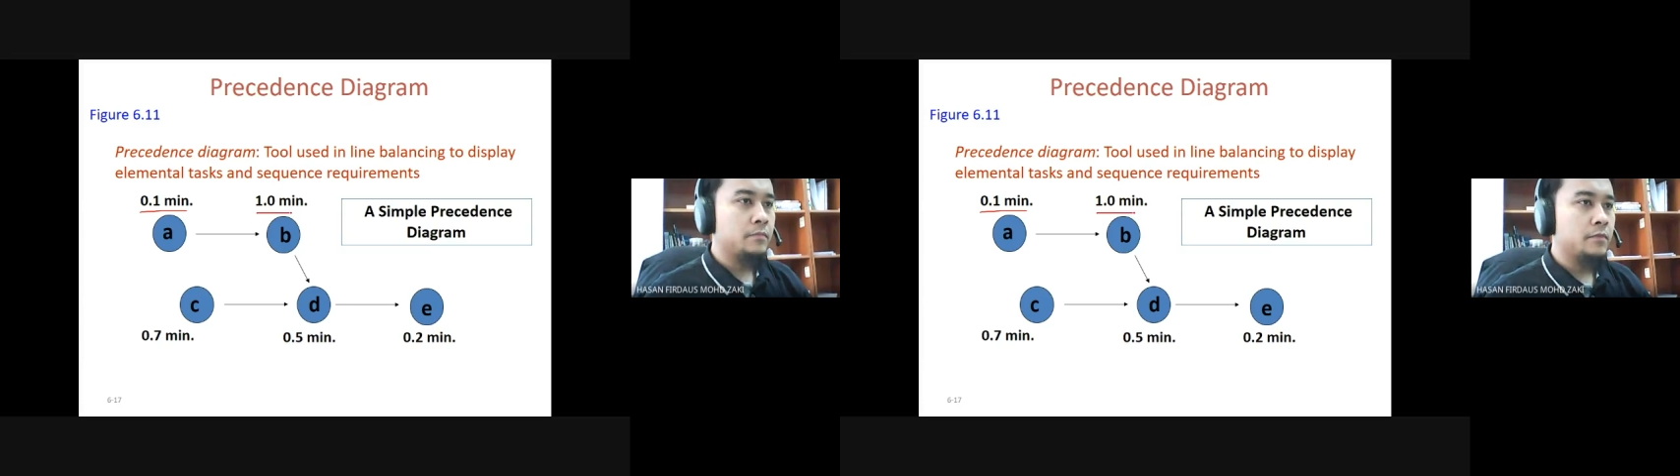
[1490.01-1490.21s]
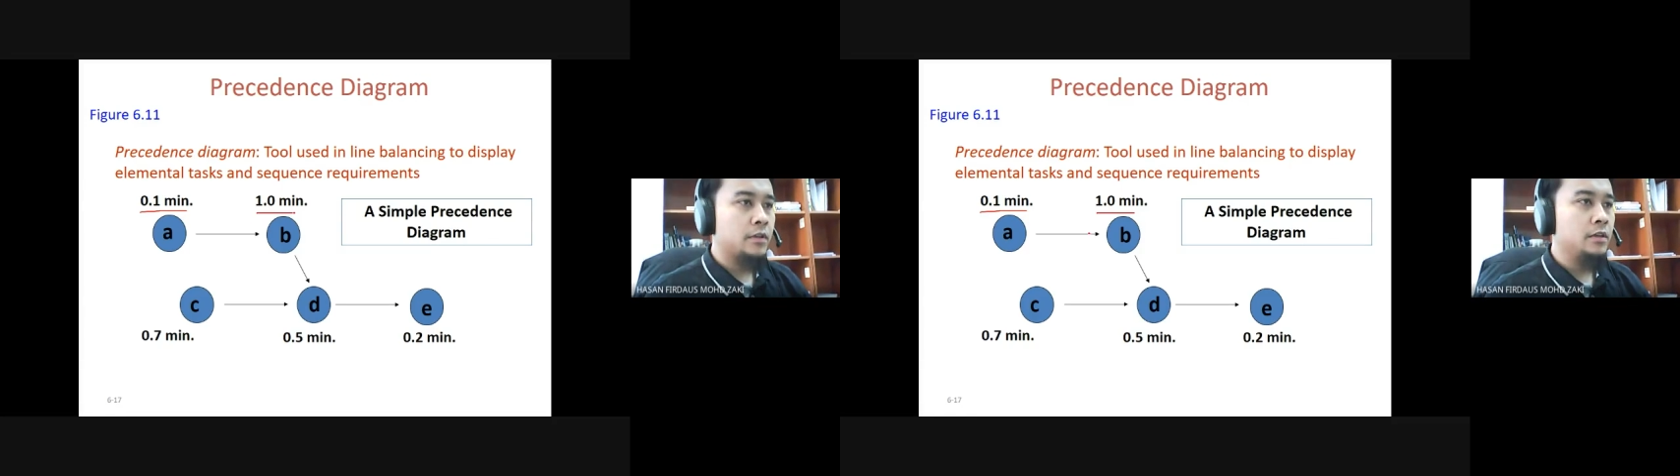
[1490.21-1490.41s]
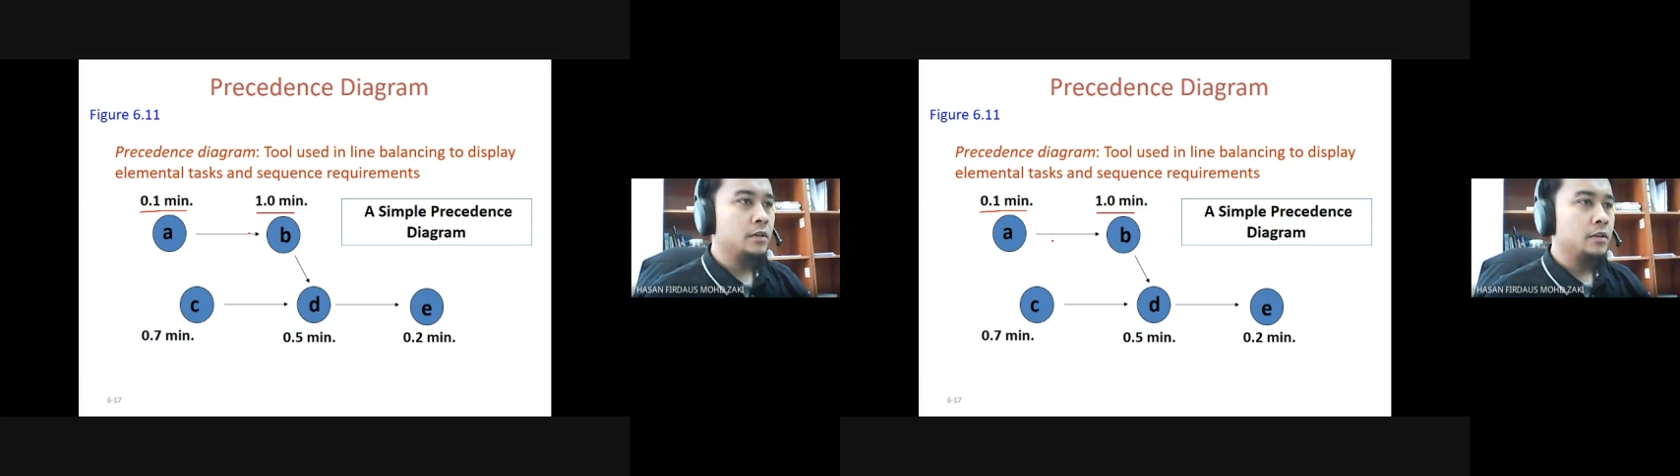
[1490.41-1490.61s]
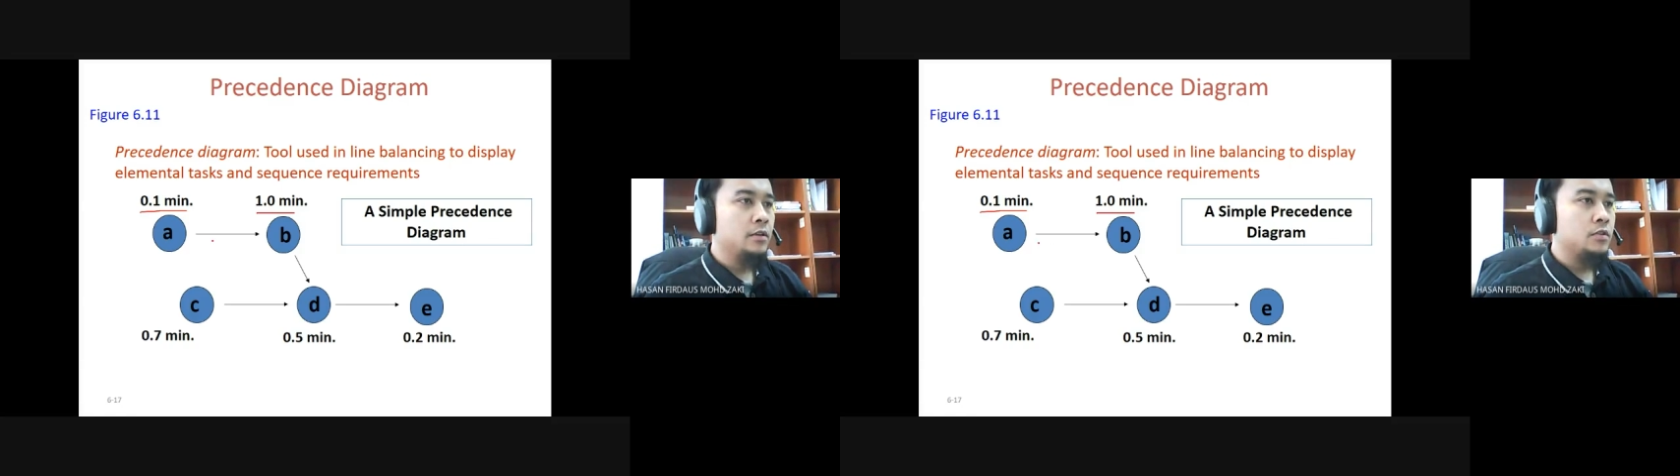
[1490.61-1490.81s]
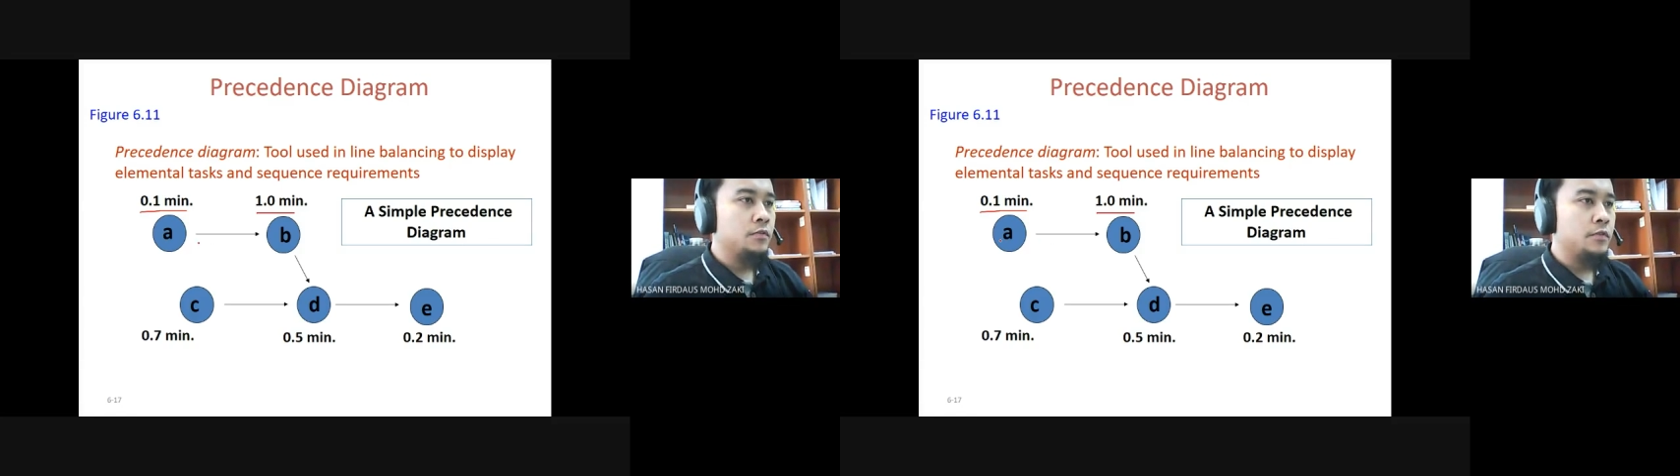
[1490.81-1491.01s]
Okay,
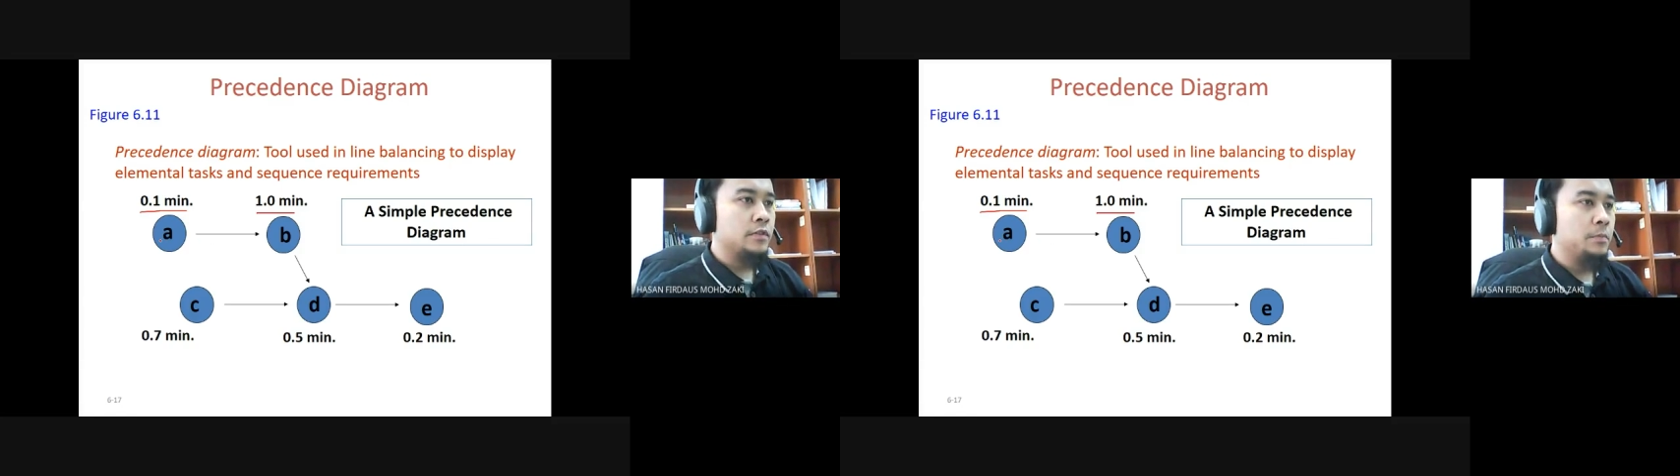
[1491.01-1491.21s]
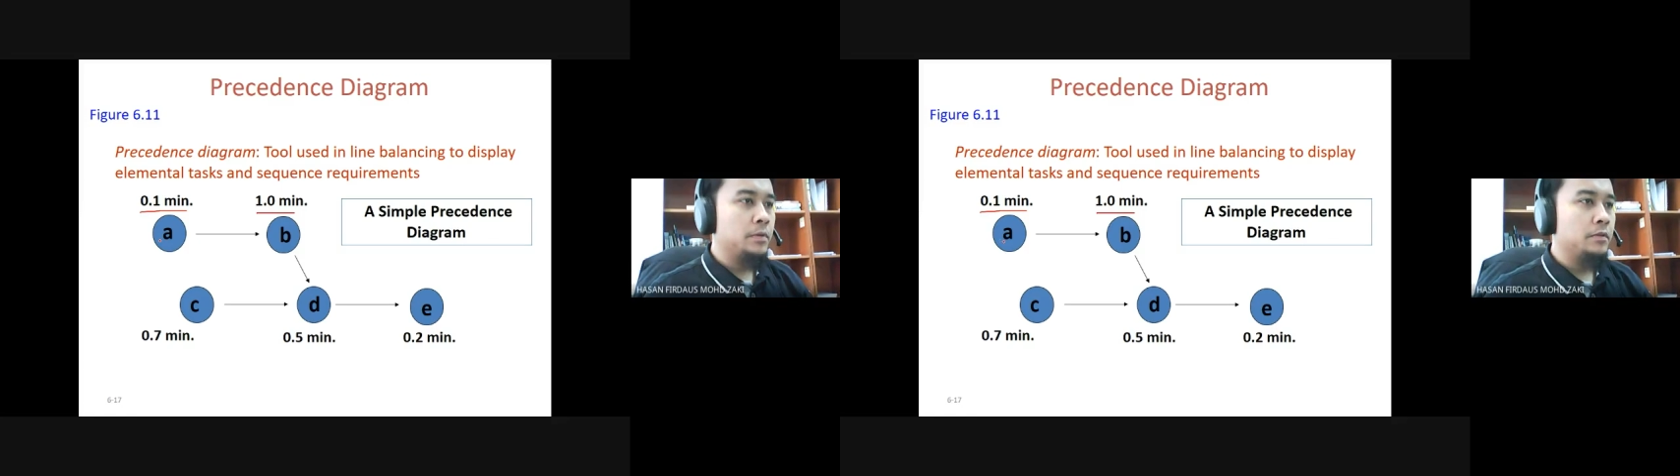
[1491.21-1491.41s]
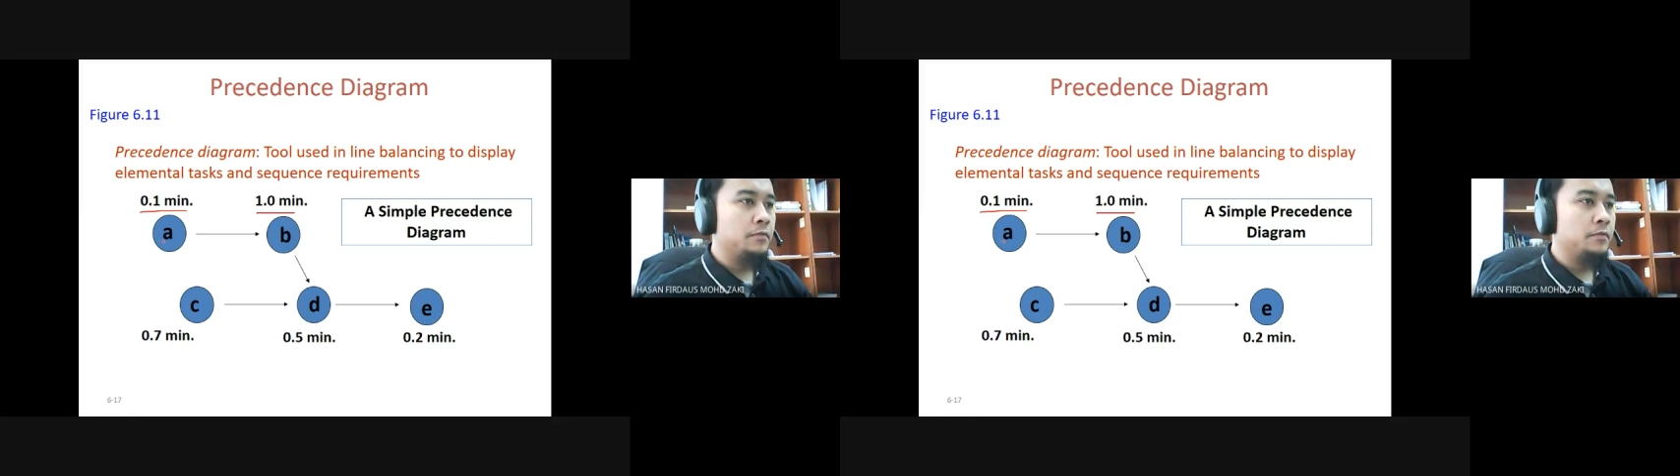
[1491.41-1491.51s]
so for example,